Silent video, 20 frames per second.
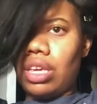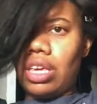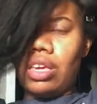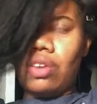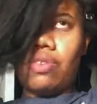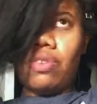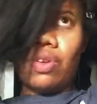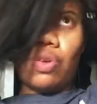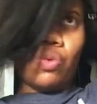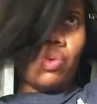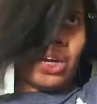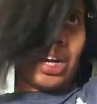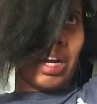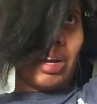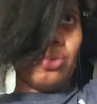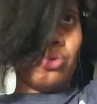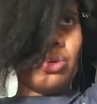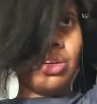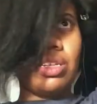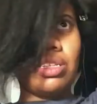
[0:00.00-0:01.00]
even when
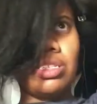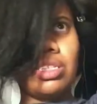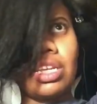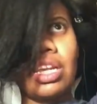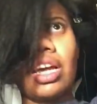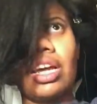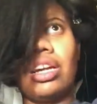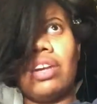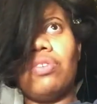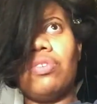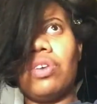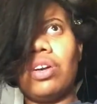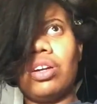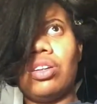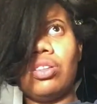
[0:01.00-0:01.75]
I was kind of on